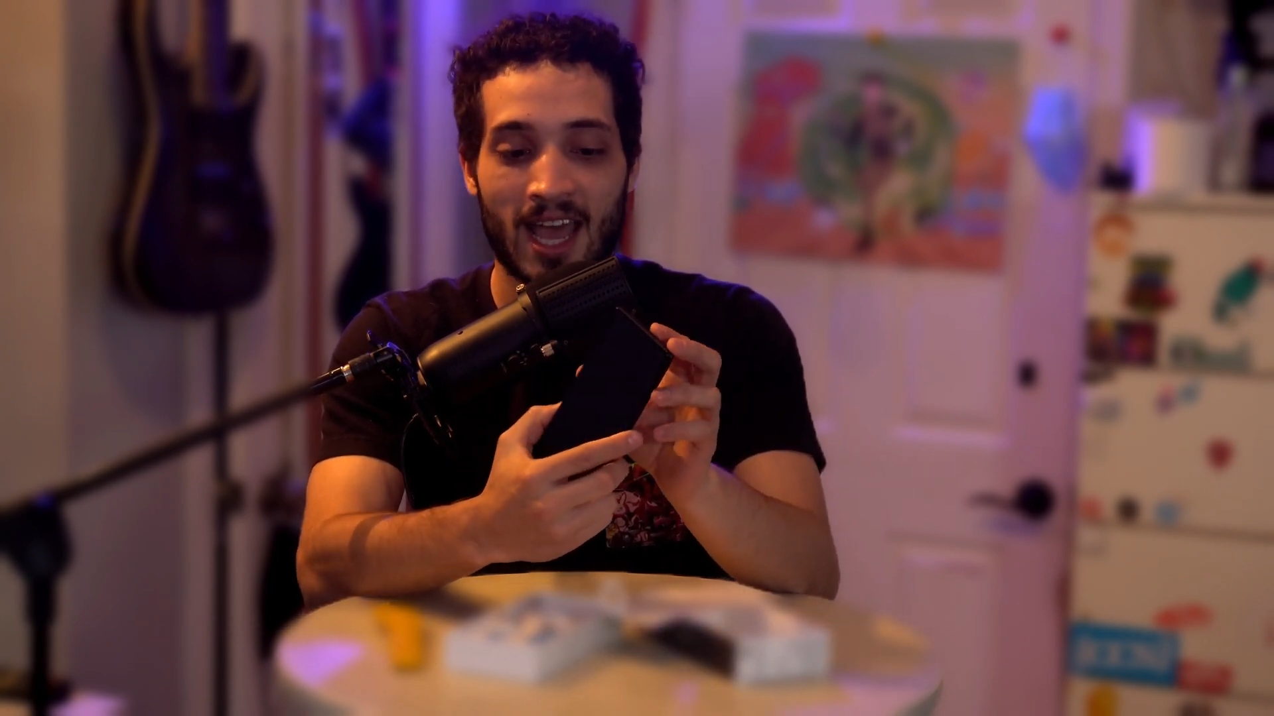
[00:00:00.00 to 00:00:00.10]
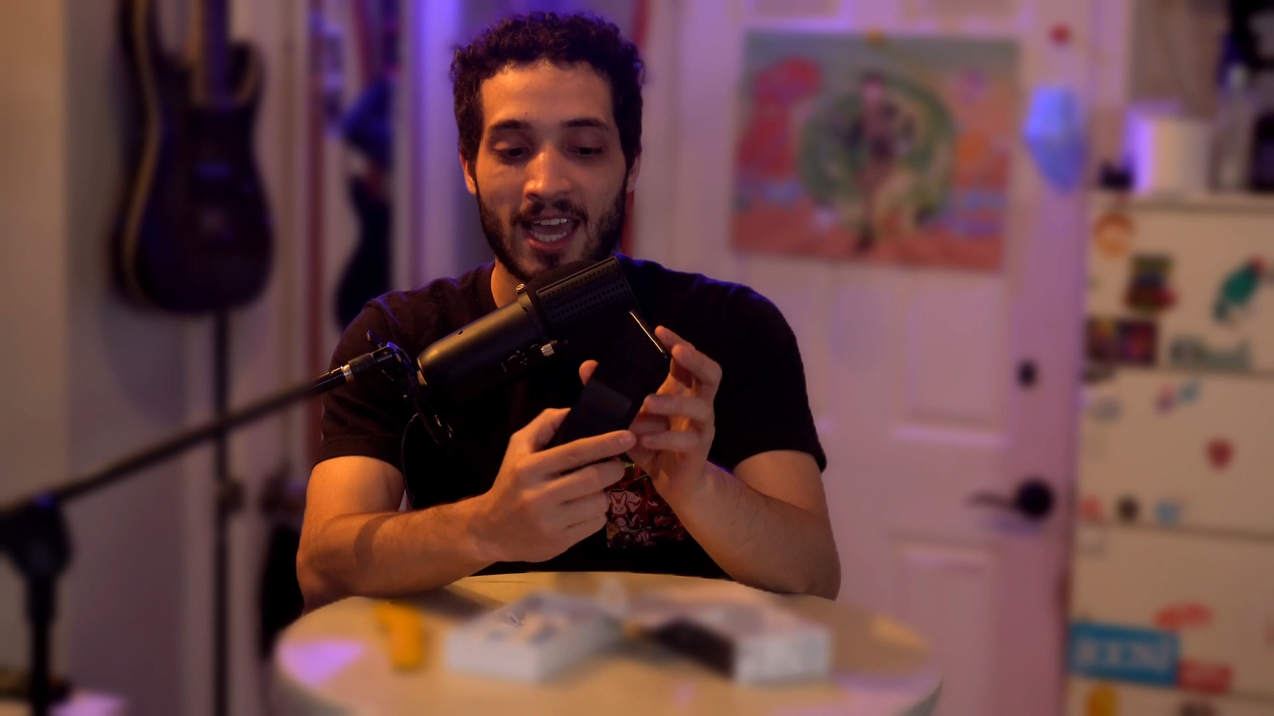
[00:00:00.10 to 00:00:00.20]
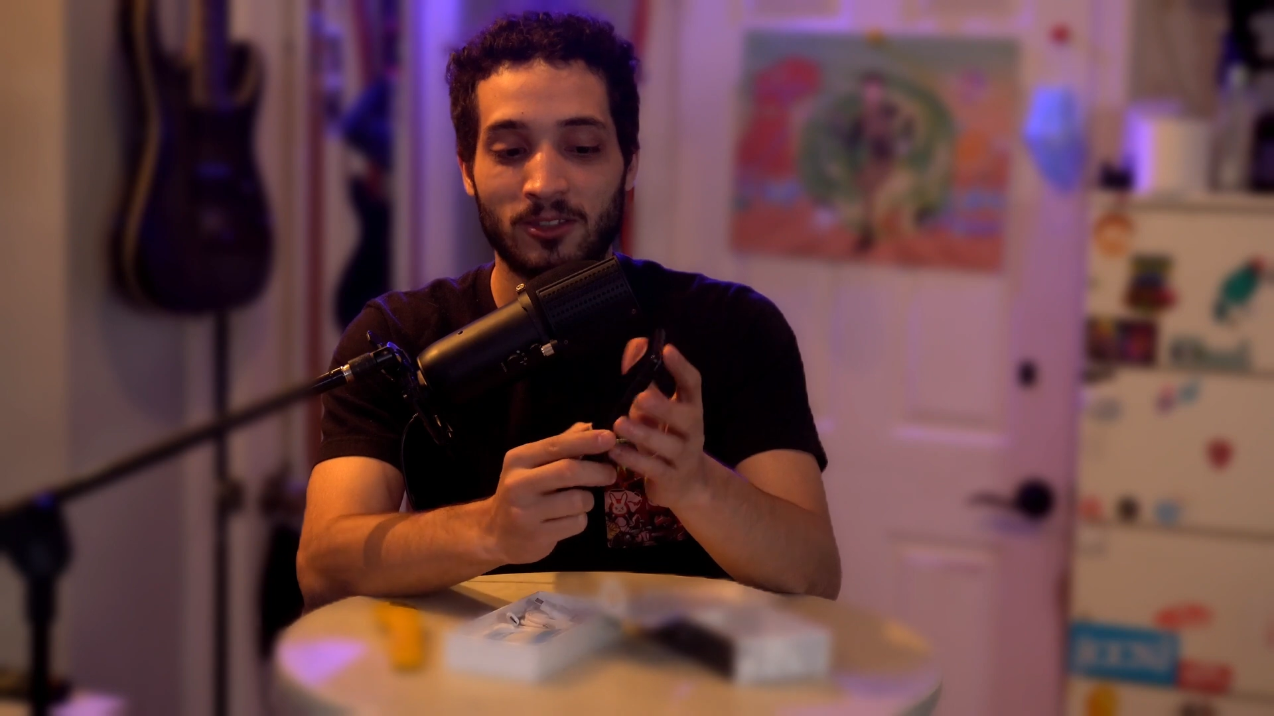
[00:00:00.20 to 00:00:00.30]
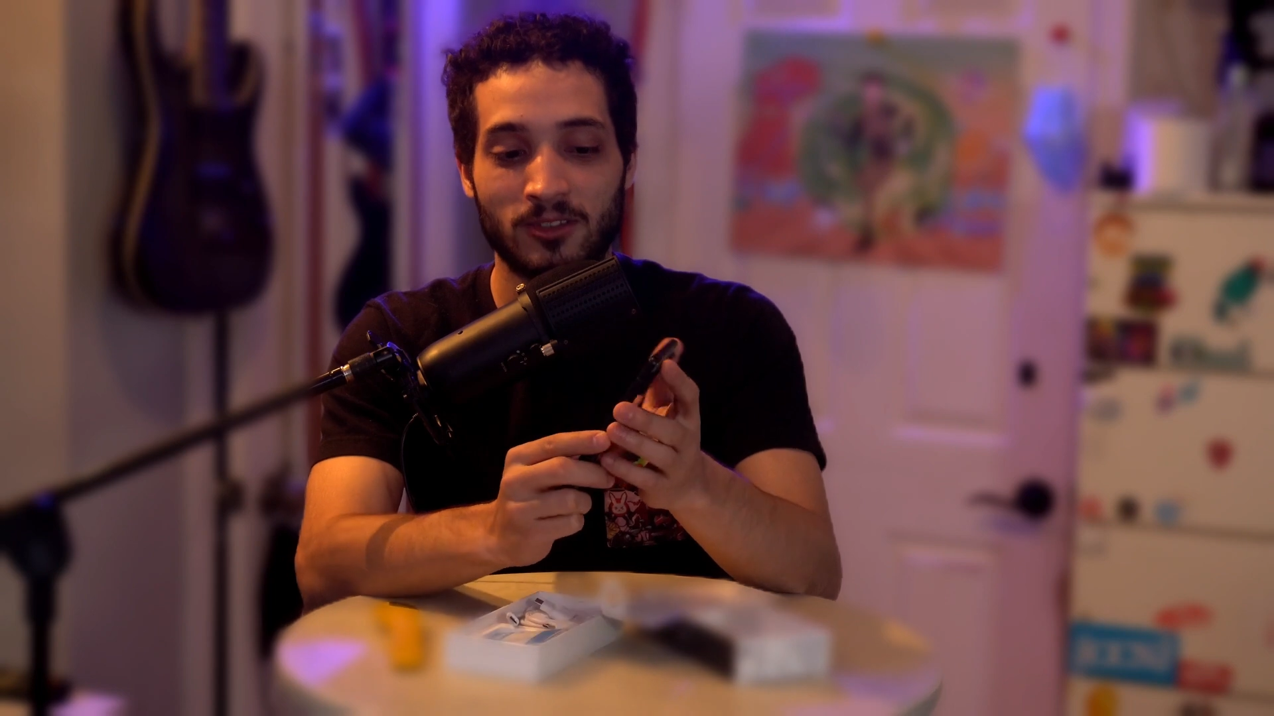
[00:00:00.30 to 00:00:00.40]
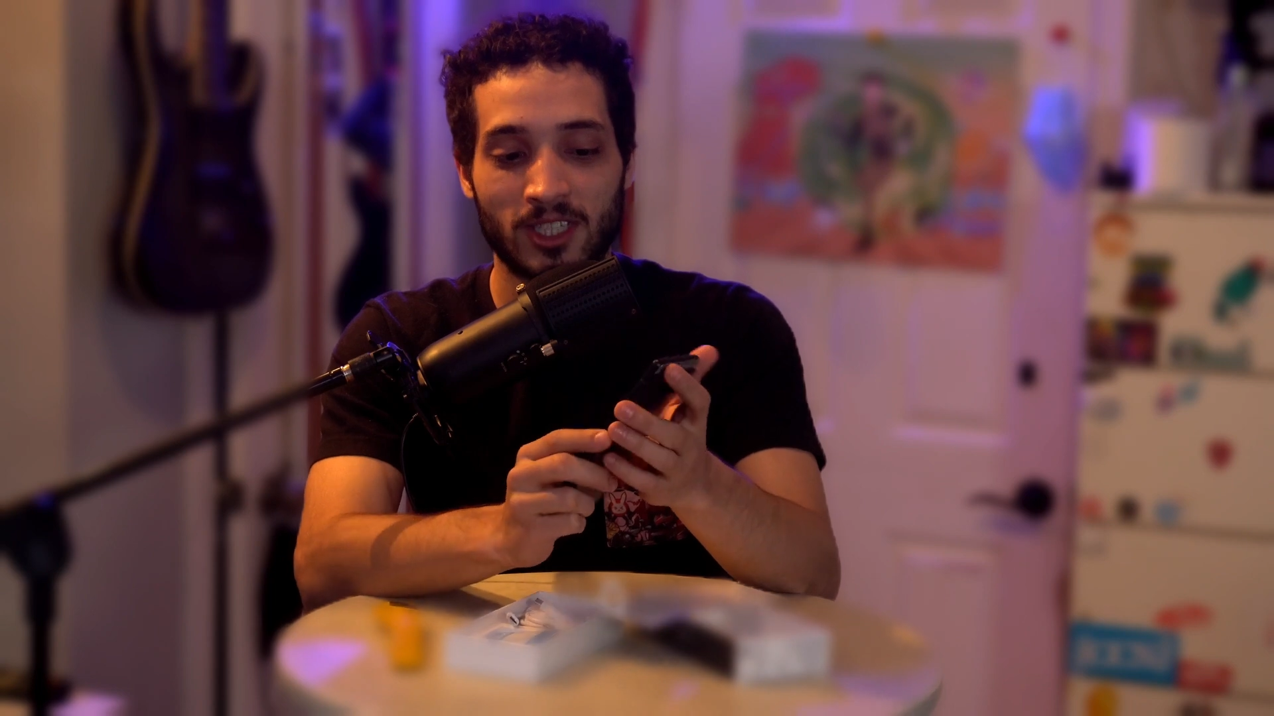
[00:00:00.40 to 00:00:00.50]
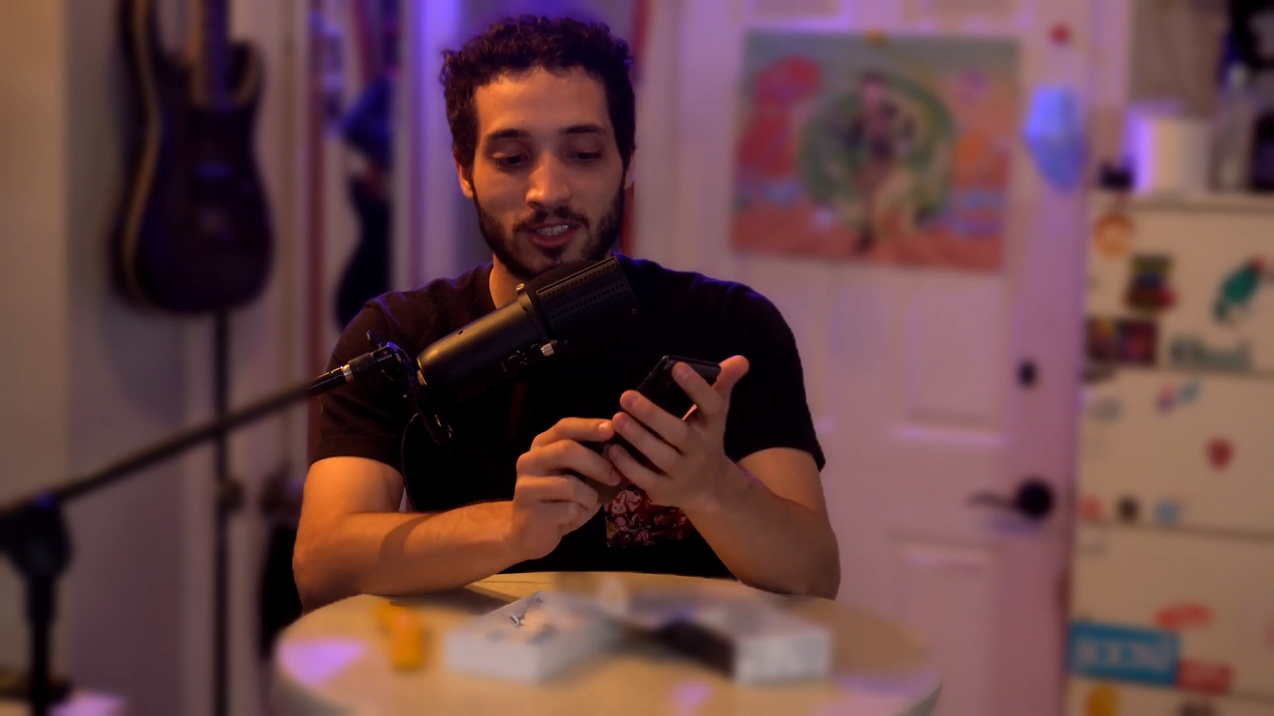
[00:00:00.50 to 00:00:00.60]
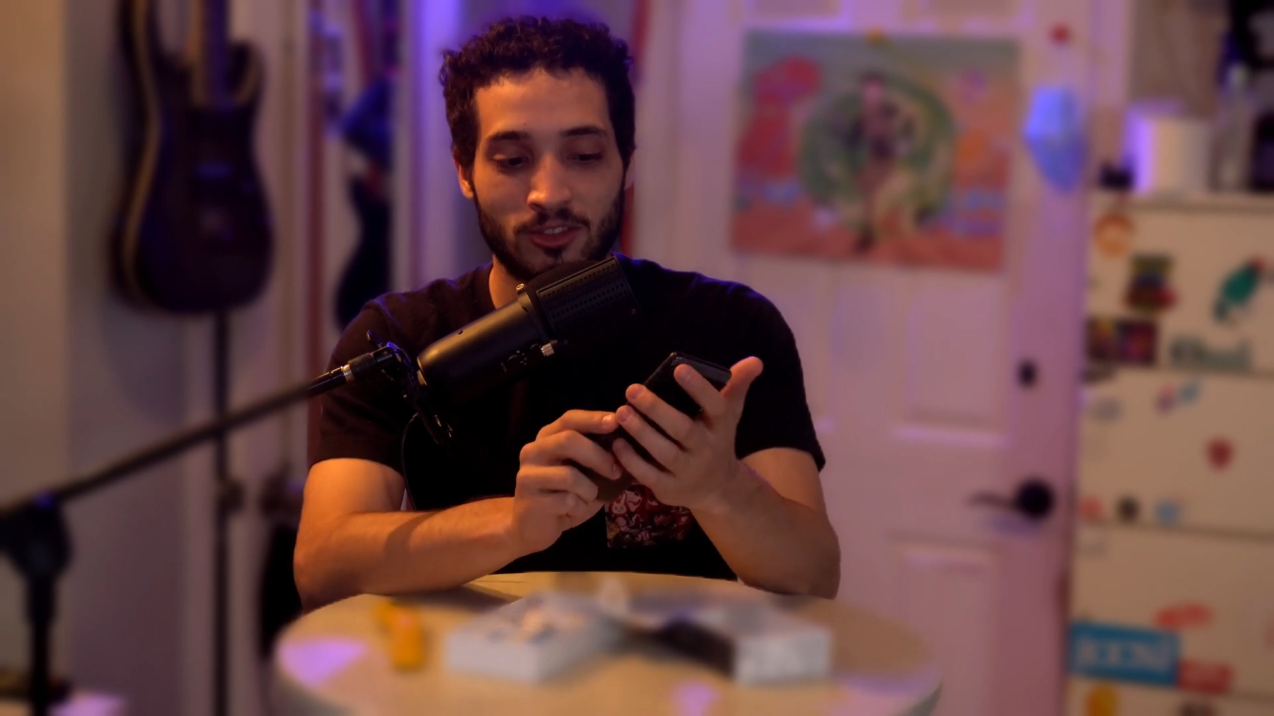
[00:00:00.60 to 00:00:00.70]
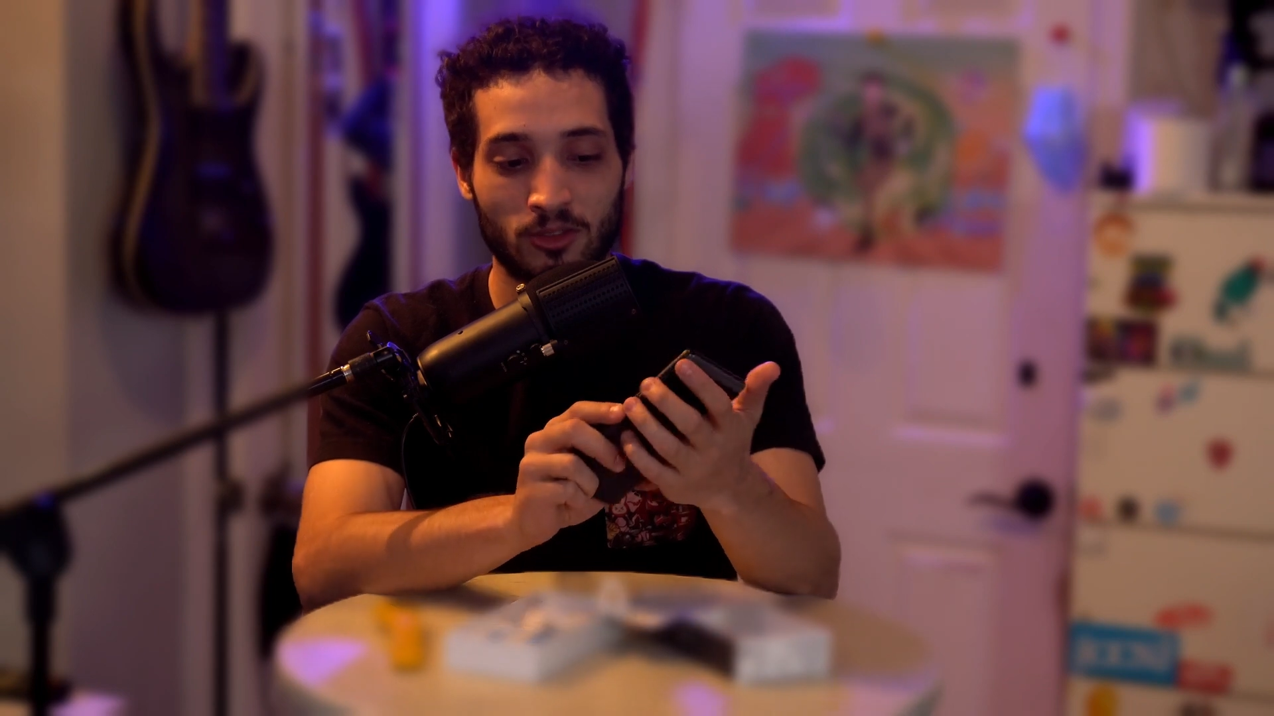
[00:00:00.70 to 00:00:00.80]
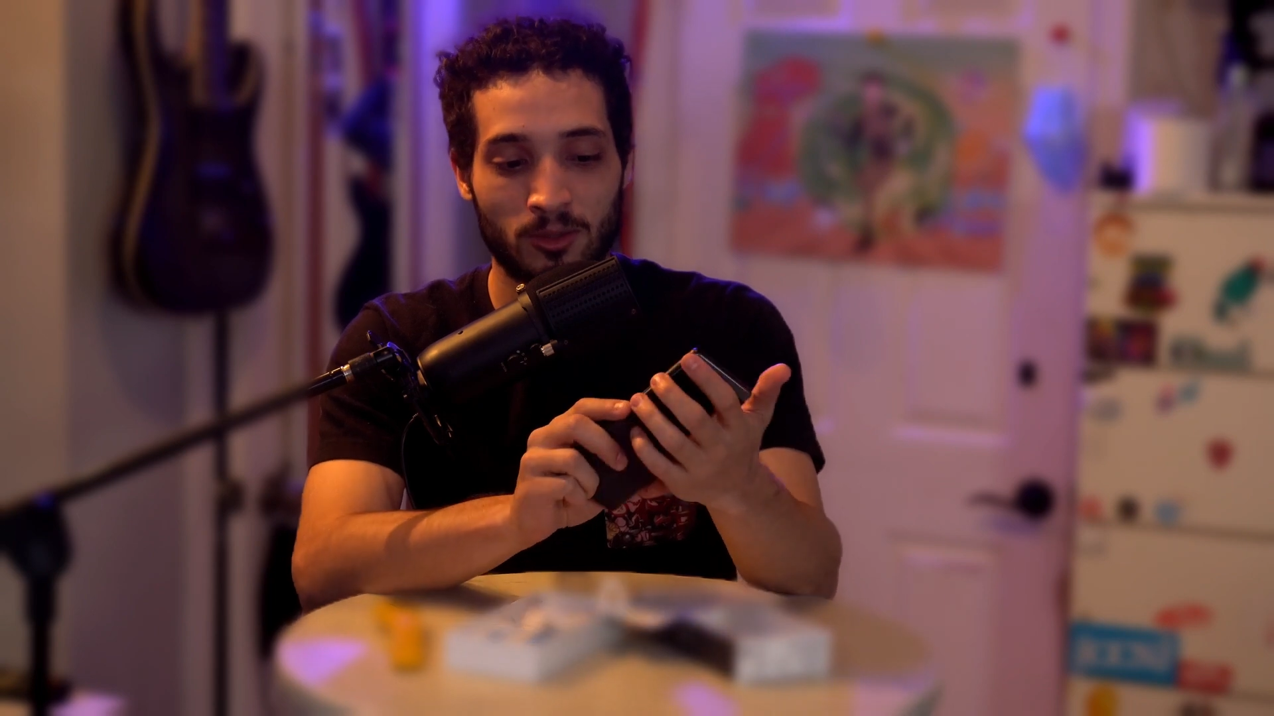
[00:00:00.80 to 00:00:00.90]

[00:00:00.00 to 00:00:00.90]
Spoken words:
I don't think it